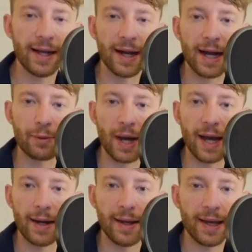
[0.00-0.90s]

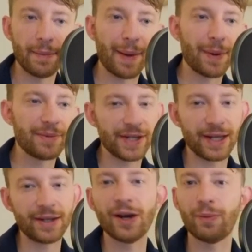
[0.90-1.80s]
Iran, and my mom
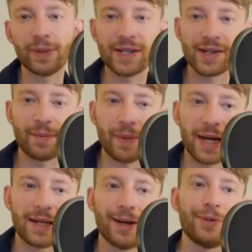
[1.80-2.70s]
said, "No, please come
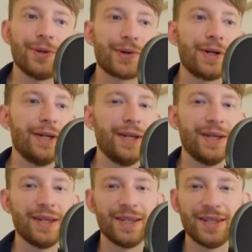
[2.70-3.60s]
back now.
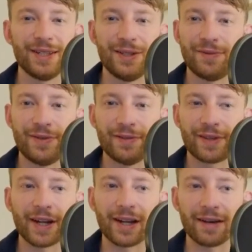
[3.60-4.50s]
You've
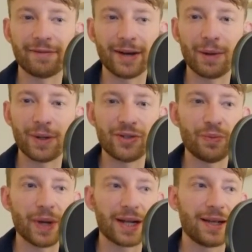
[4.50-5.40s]
done enough. I want you
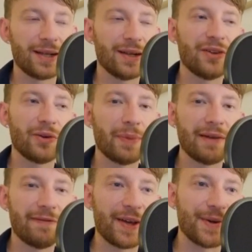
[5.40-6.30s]
back under my
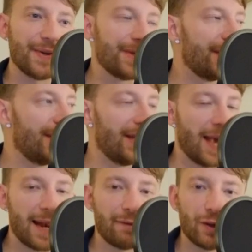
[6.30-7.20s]
feathers."
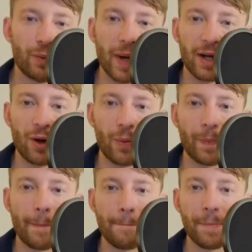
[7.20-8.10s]
And I flew back home.
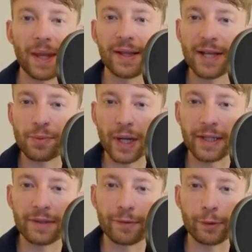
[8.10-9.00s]
That's what I
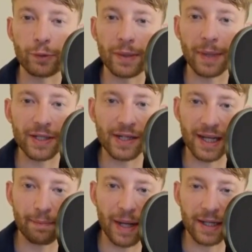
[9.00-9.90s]
did for 3 months. I
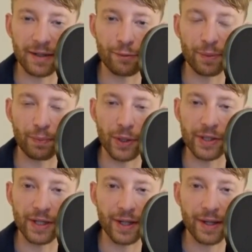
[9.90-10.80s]
came back a different person.